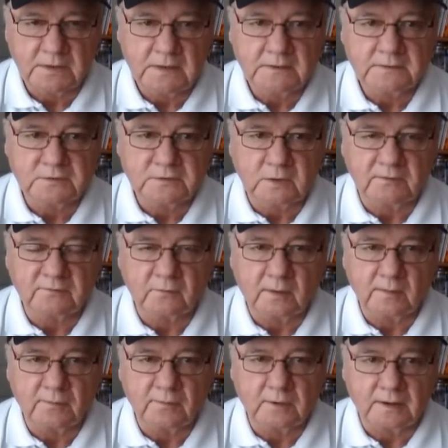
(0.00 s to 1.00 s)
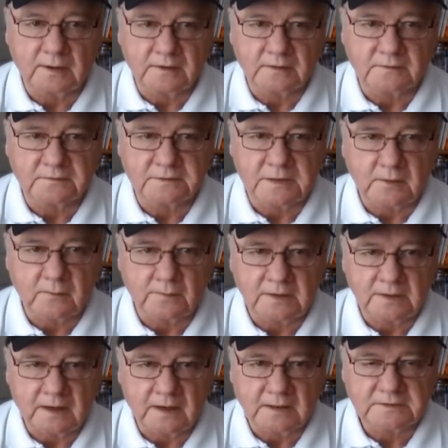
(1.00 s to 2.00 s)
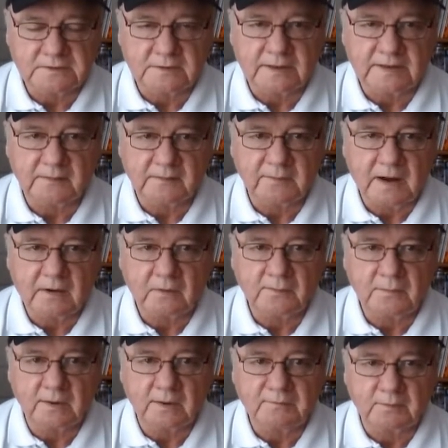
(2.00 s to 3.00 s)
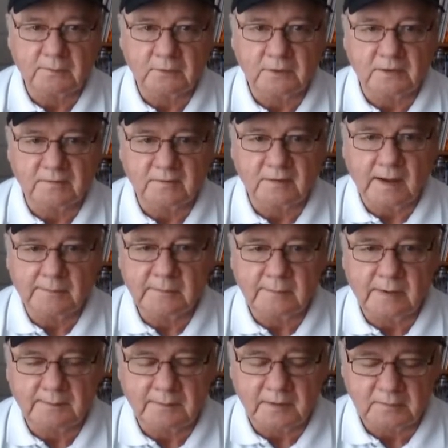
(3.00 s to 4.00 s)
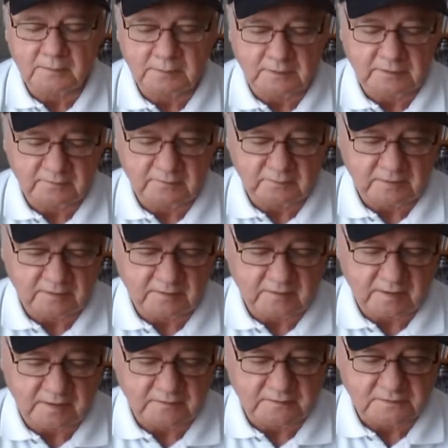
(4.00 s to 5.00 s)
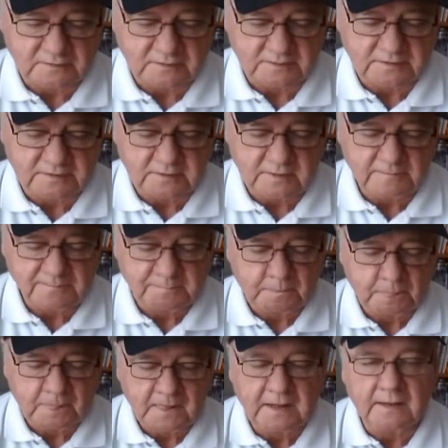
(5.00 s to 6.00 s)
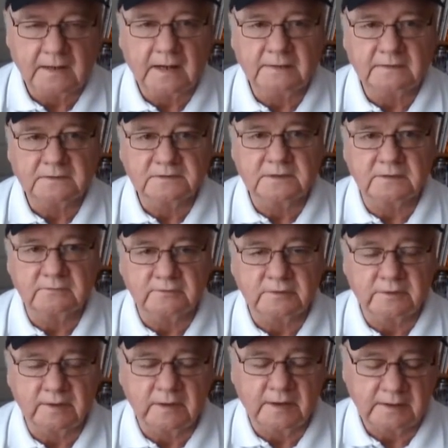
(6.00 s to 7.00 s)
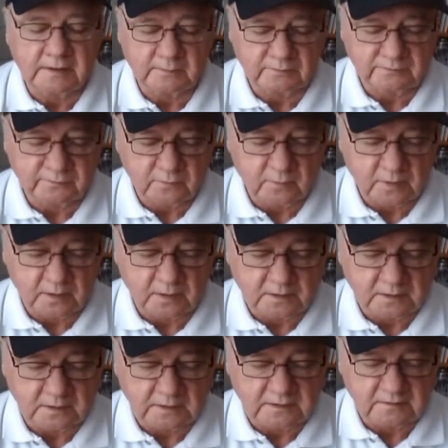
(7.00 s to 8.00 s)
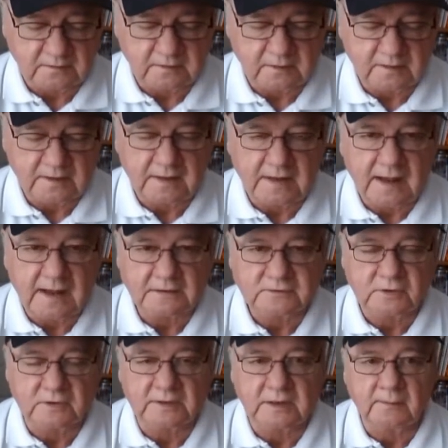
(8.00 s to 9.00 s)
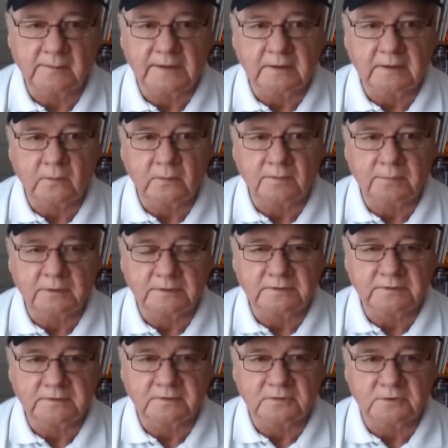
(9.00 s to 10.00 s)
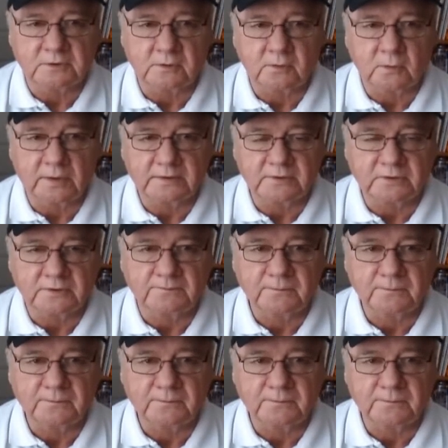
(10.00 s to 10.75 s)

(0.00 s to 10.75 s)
Software product has helped me isolate a power pup to put on top of my multiple entry contenders list. And on this entry today, number four, Kentucky, Ashley, I'll make a one place and show wager.